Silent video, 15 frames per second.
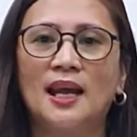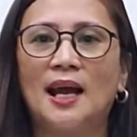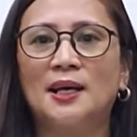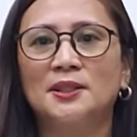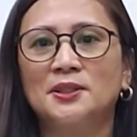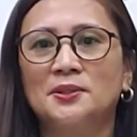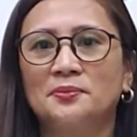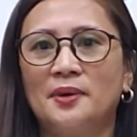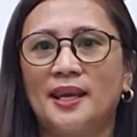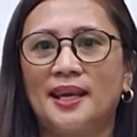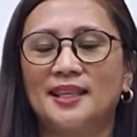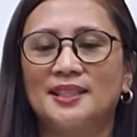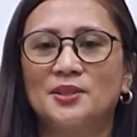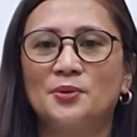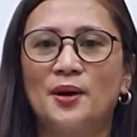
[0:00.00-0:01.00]
how to make a
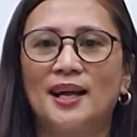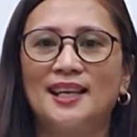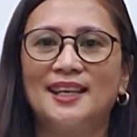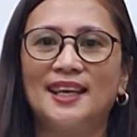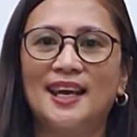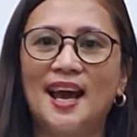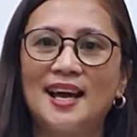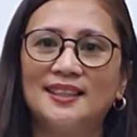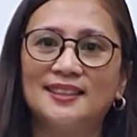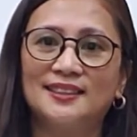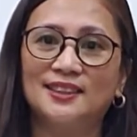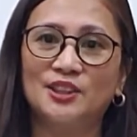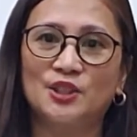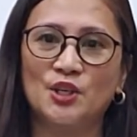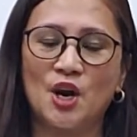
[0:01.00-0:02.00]
Diwali
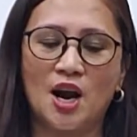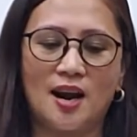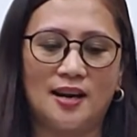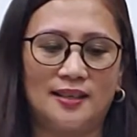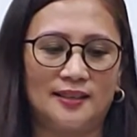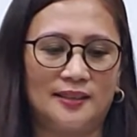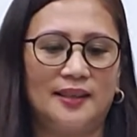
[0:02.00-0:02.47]
candle jar.